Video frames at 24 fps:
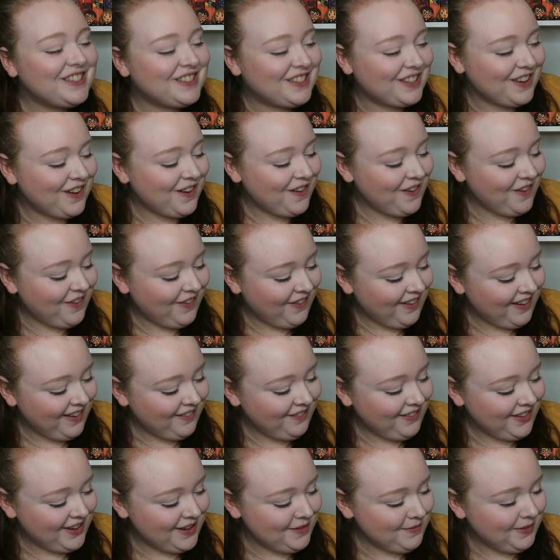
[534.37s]
So if
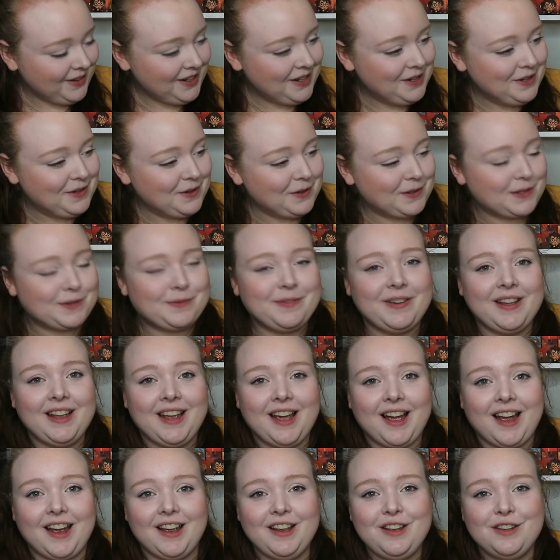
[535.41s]
anybody knows me,
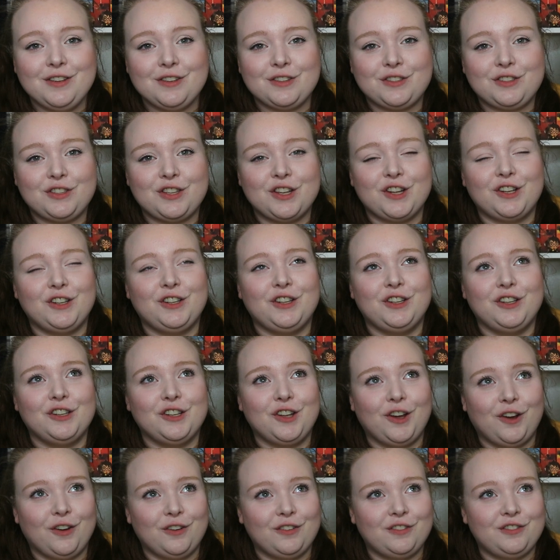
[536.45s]
I used to
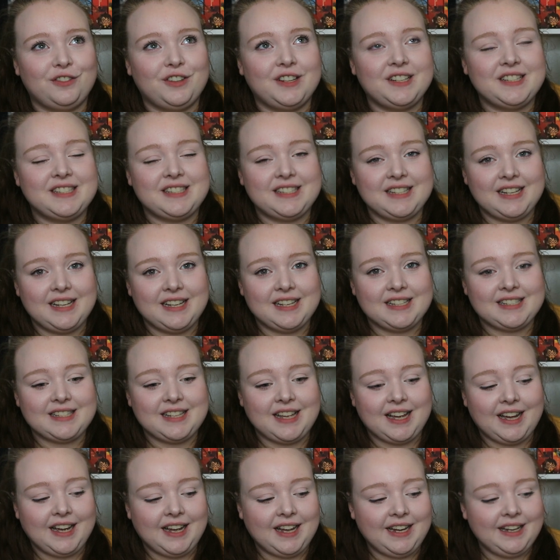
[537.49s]
love
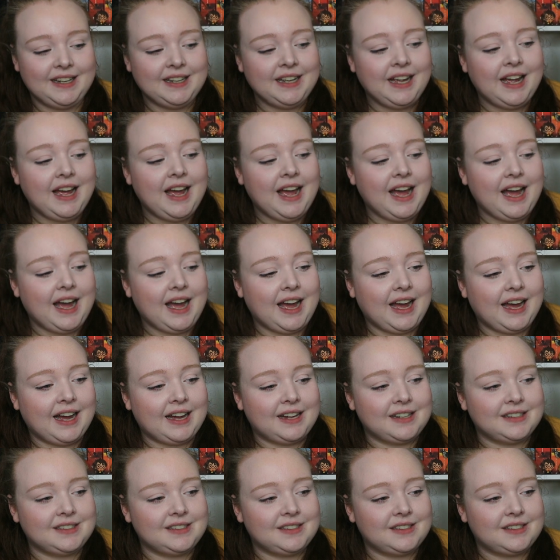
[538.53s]
CSI,
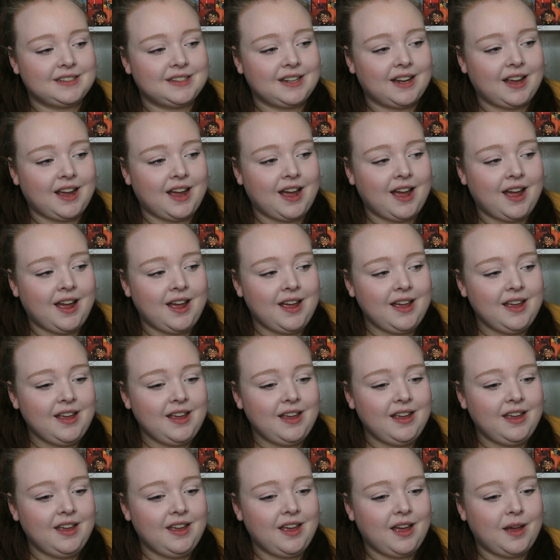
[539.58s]
and
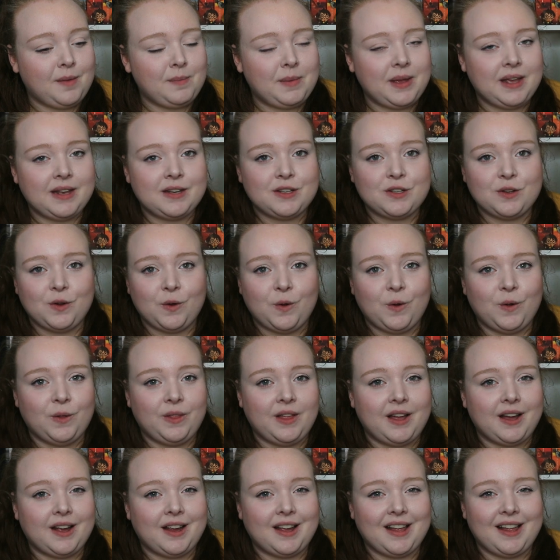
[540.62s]
I am into all
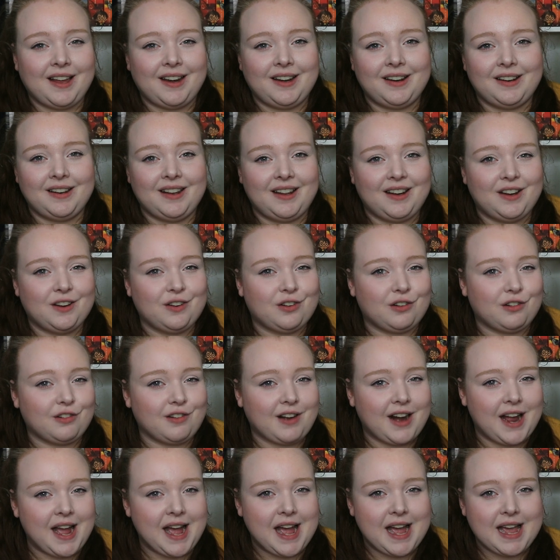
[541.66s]
that kind of like
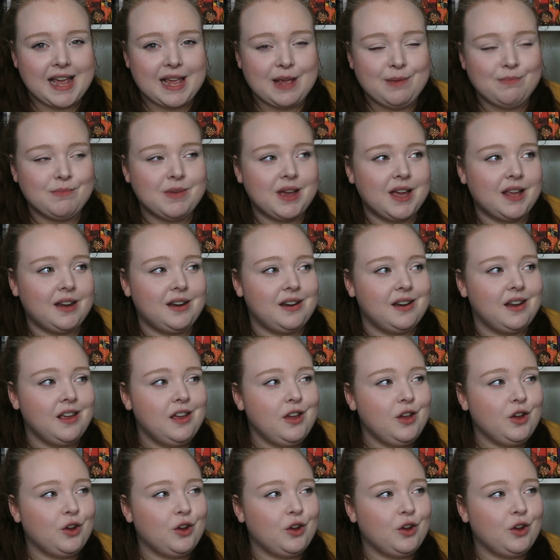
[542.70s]
crime and